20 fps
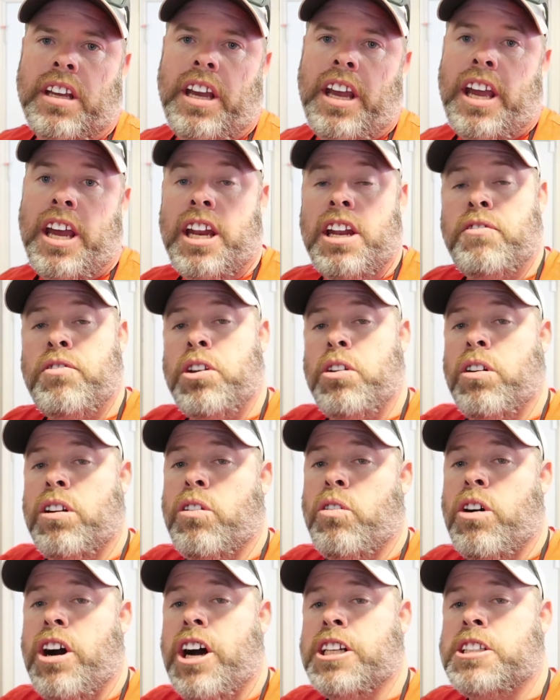if you want
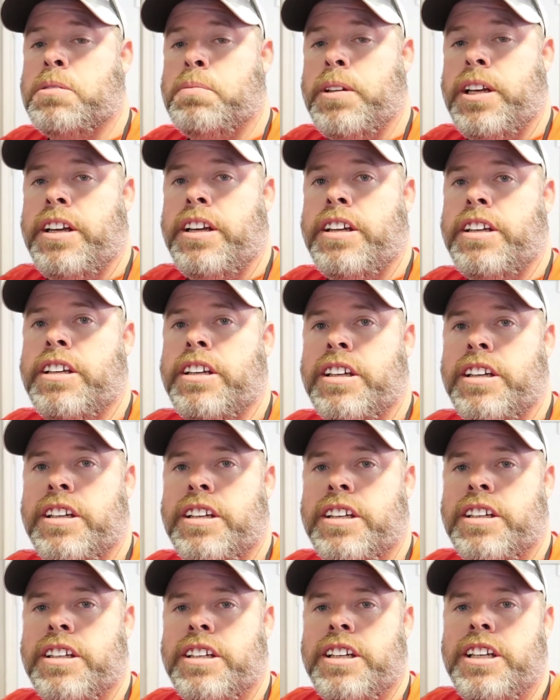to watch me,
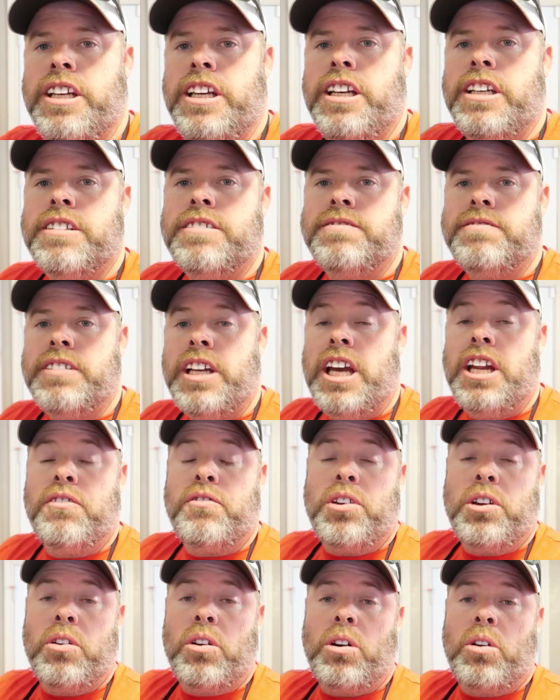and if
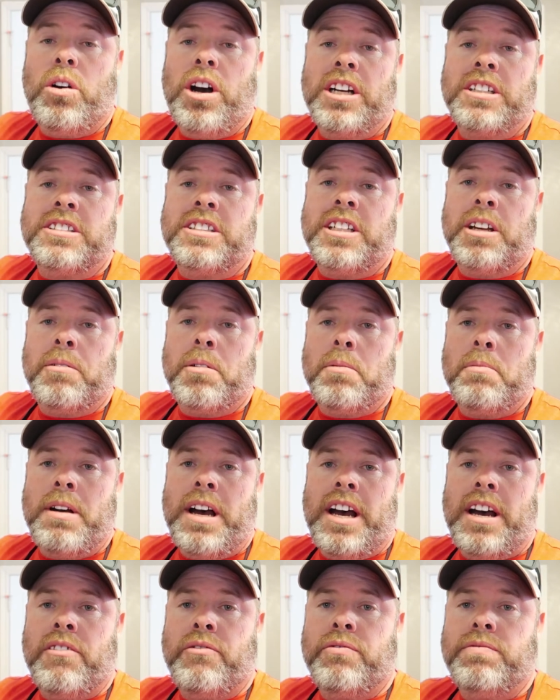you want to watch some of
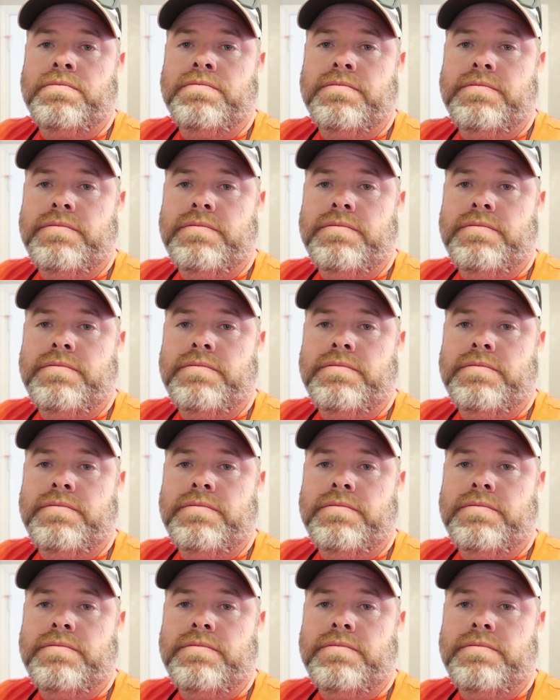my,